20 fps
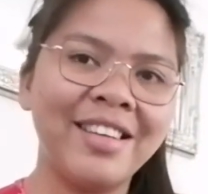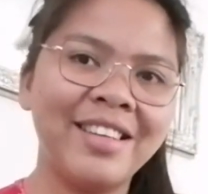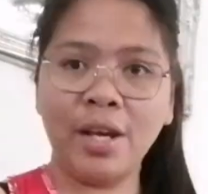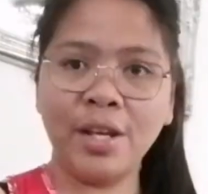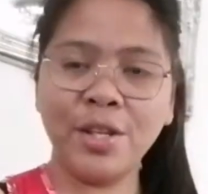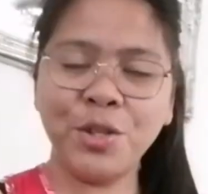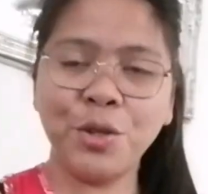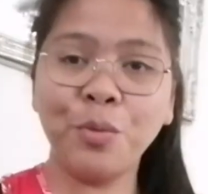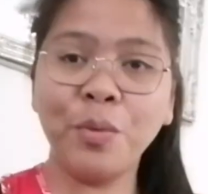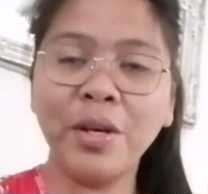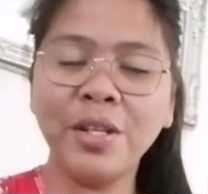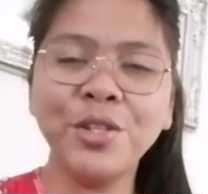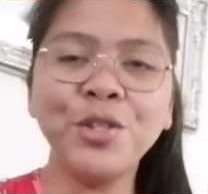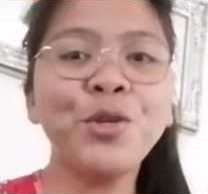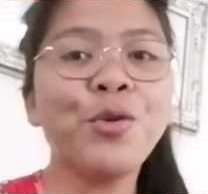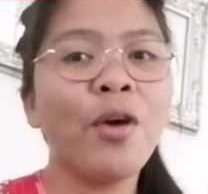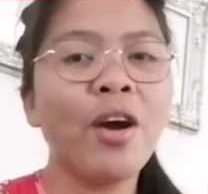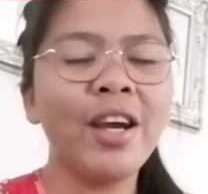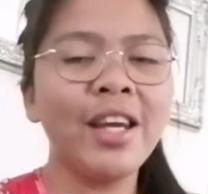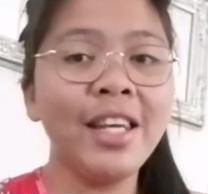Okay, so once
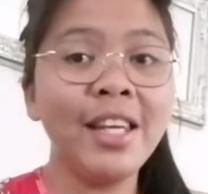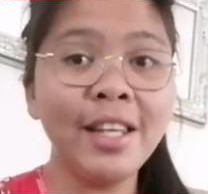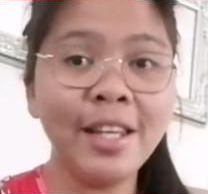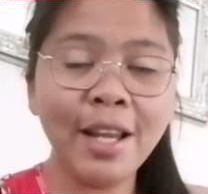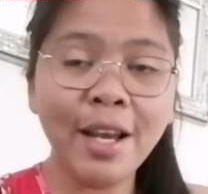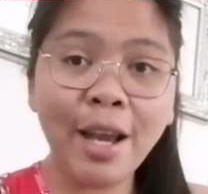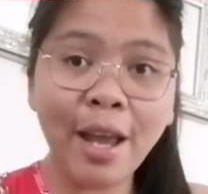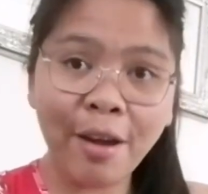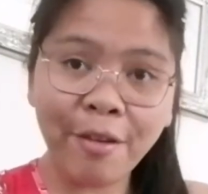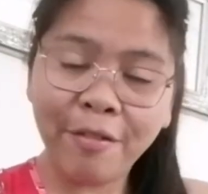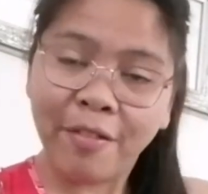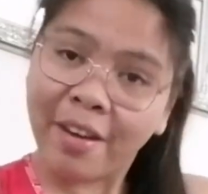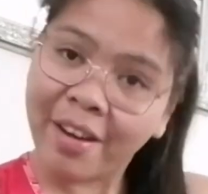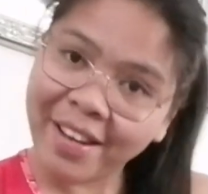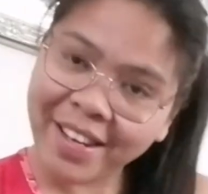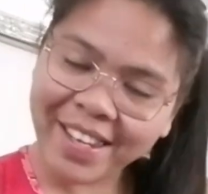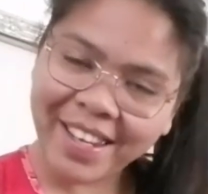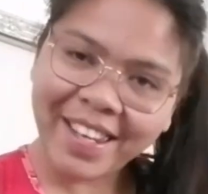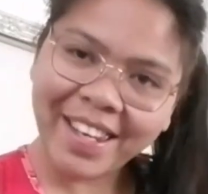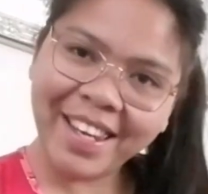you are in the
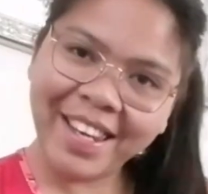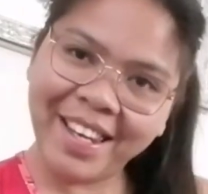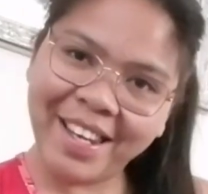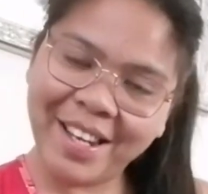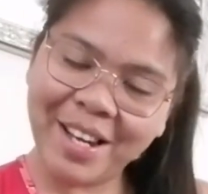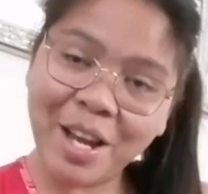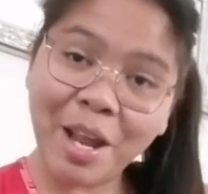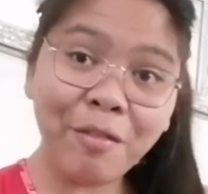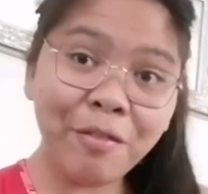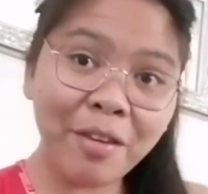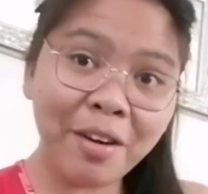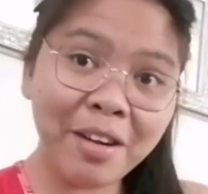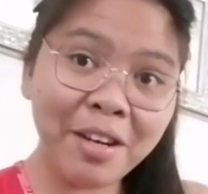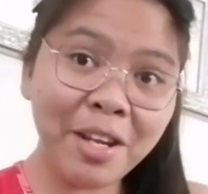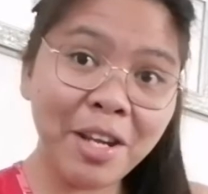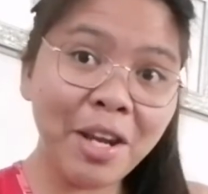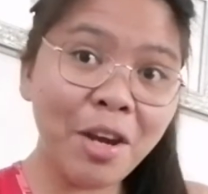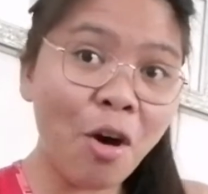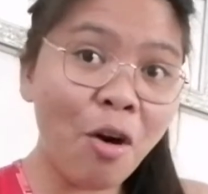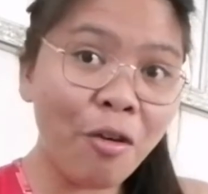
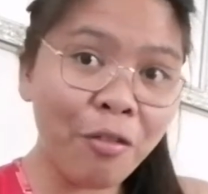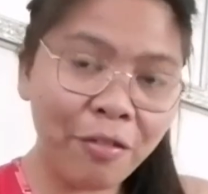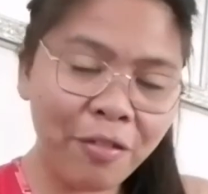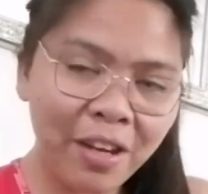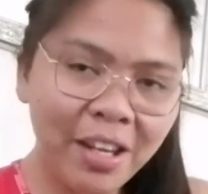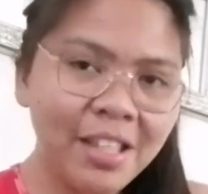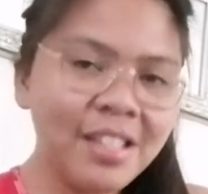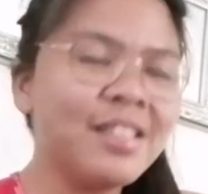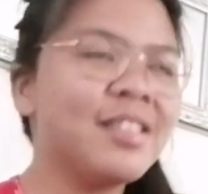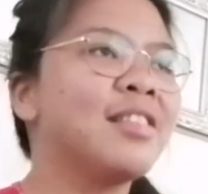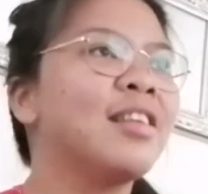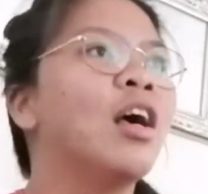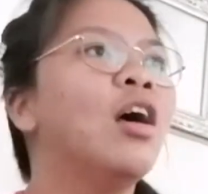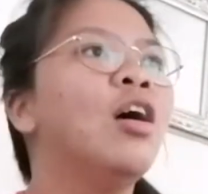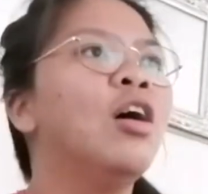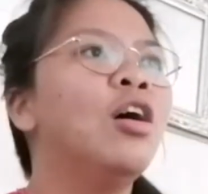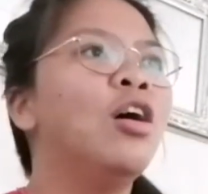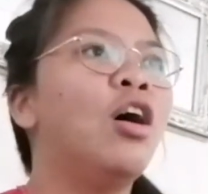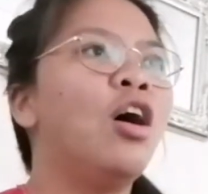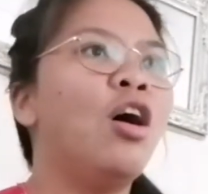library office,
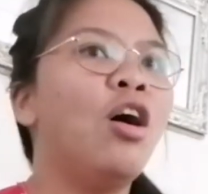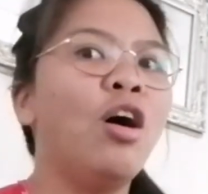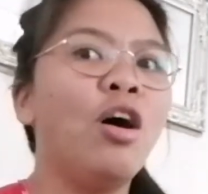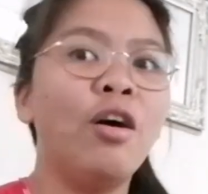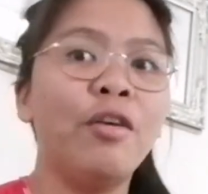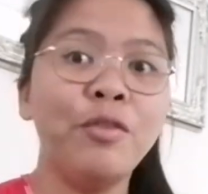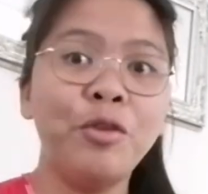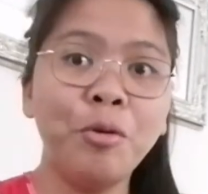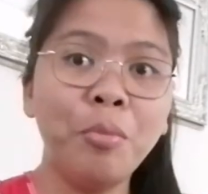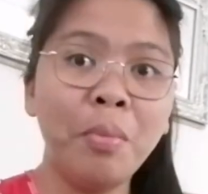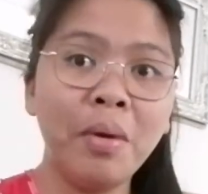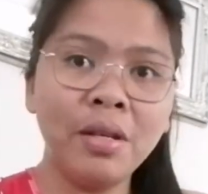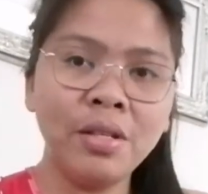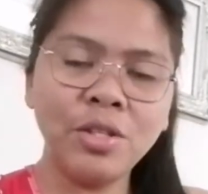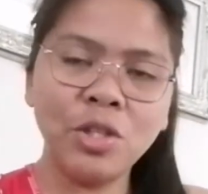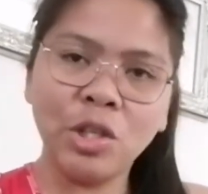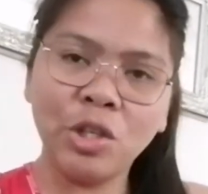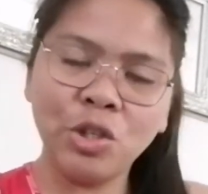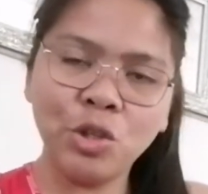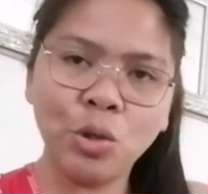you
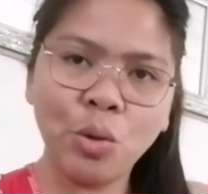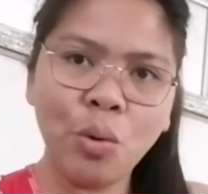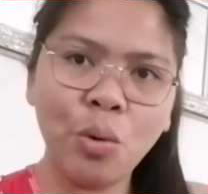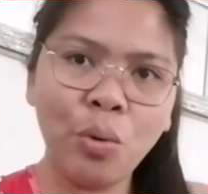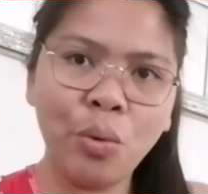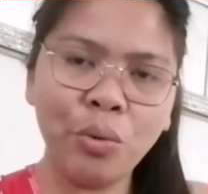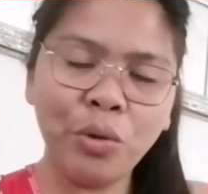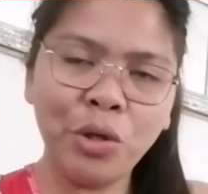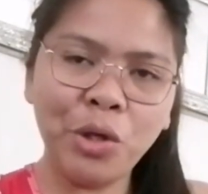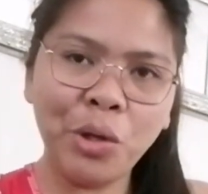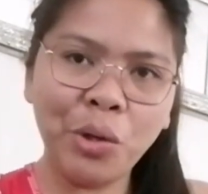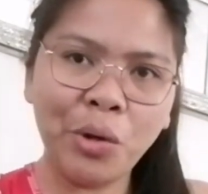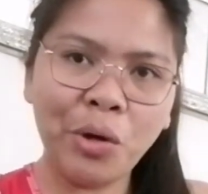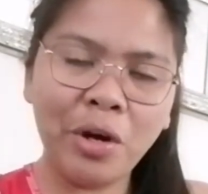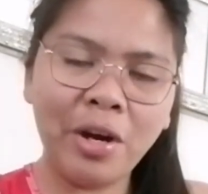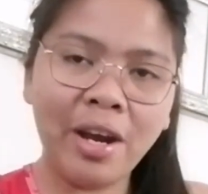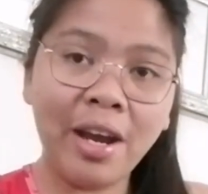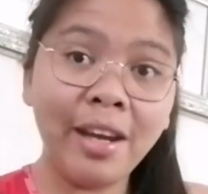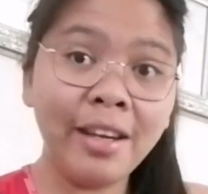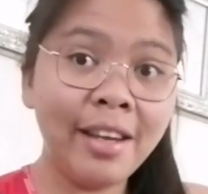must show
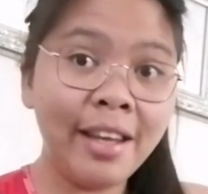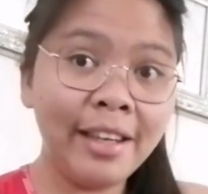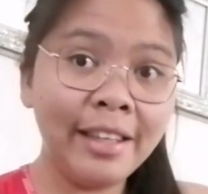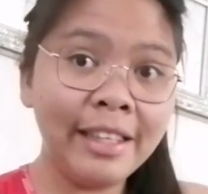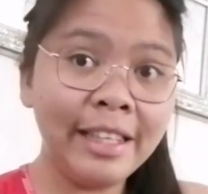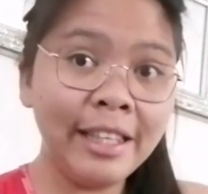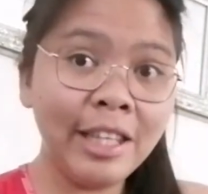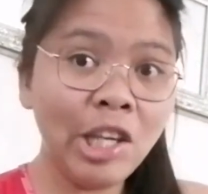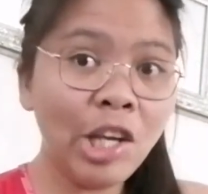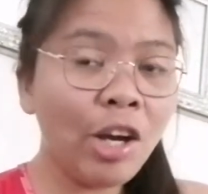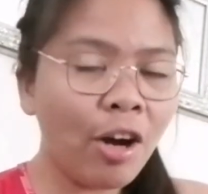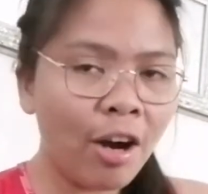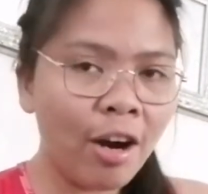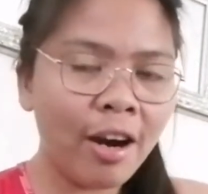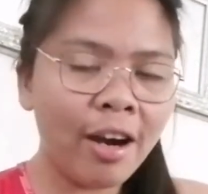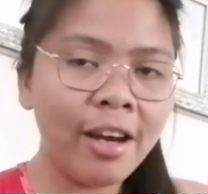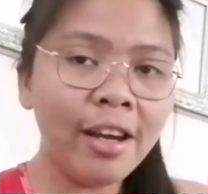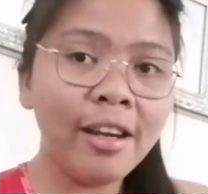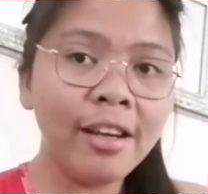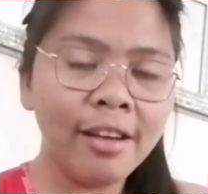your identity
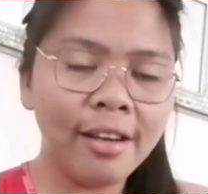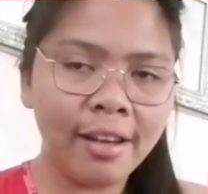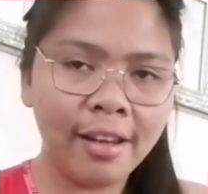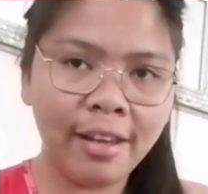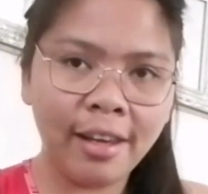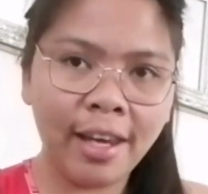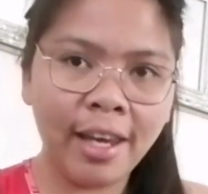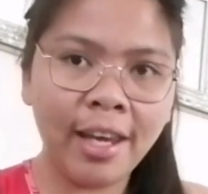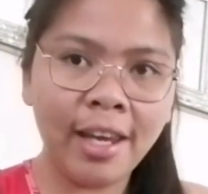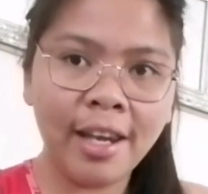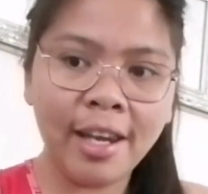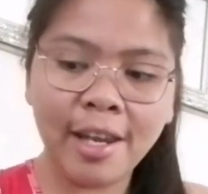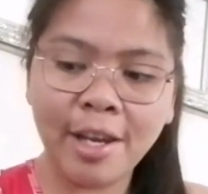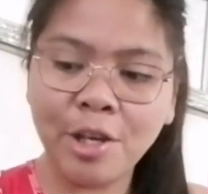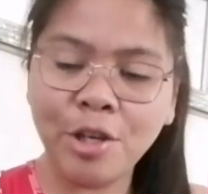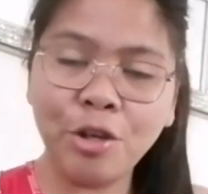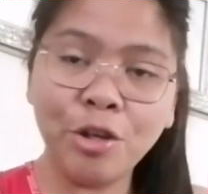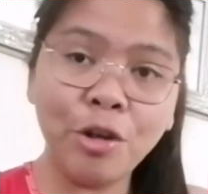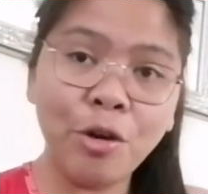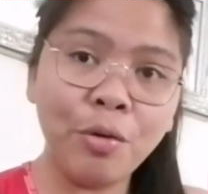card, and
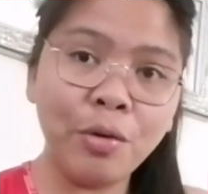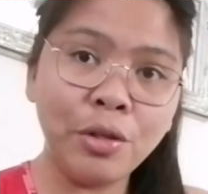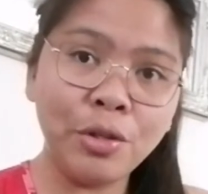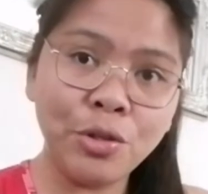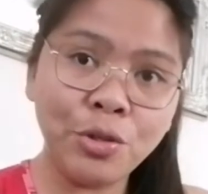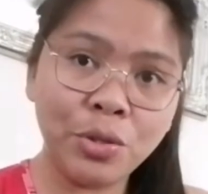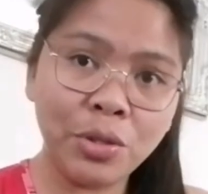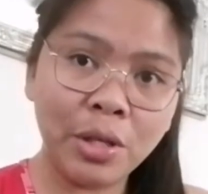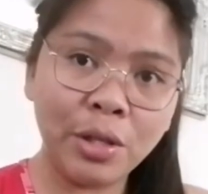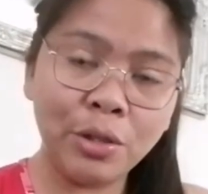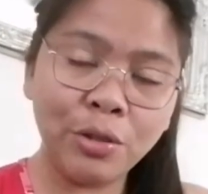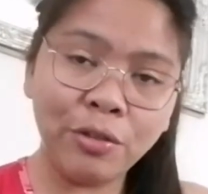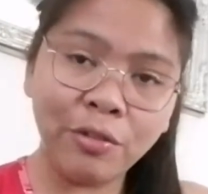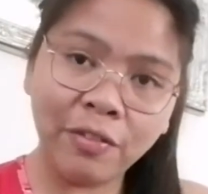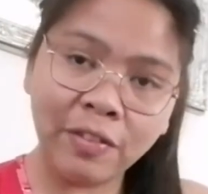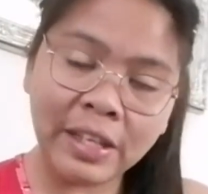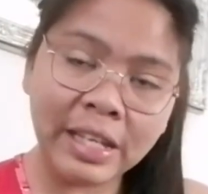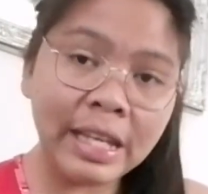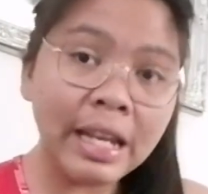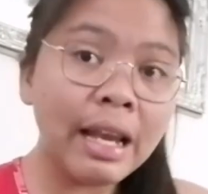then you're going to start to
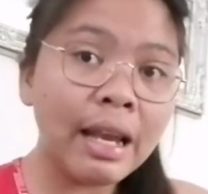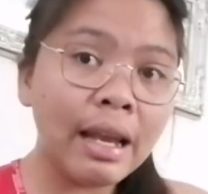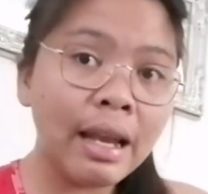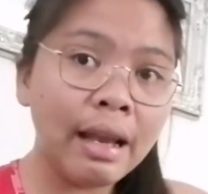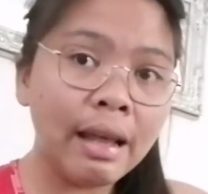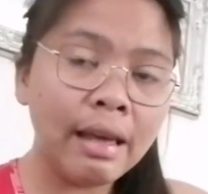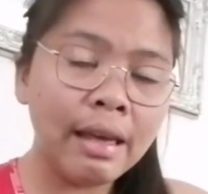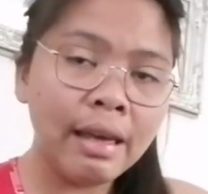fill